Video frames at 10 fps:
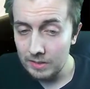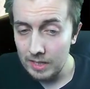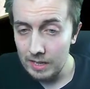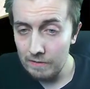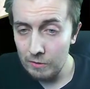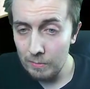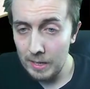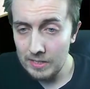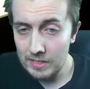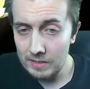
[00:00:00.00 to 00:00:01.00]
If not
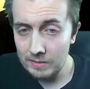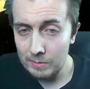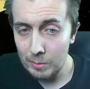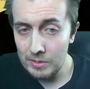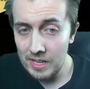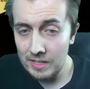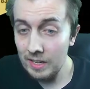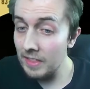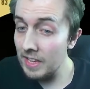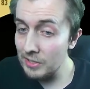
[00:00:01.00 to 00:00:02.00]
better, what are we saying?
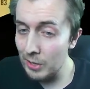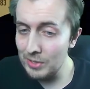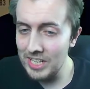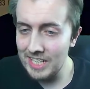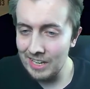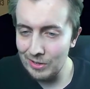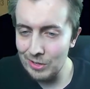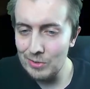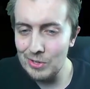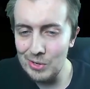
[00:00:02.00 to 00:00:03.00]
And there's Coutinho.
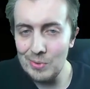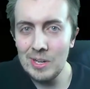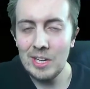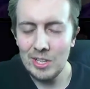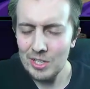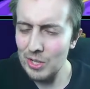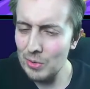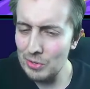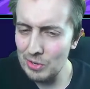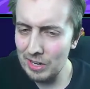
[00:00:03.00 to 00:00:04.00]
You do, you
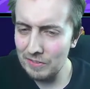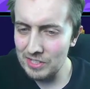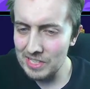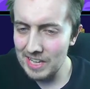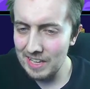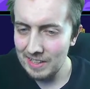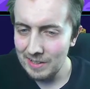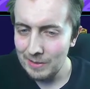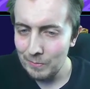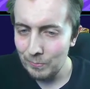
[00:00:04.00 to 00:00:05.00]
do love to see it.
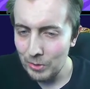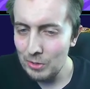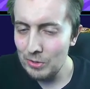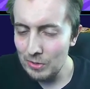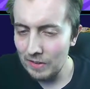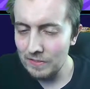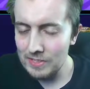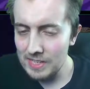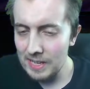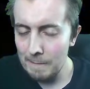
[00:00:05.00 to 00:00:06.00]
You do love to
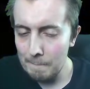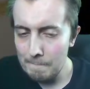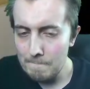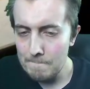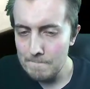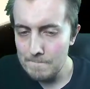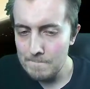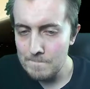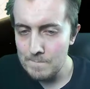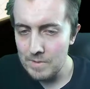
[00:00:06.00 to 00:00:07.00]
see it.
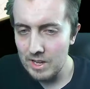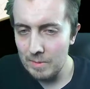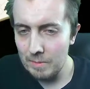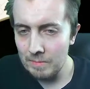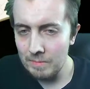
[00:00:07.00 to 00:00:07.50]
Come on.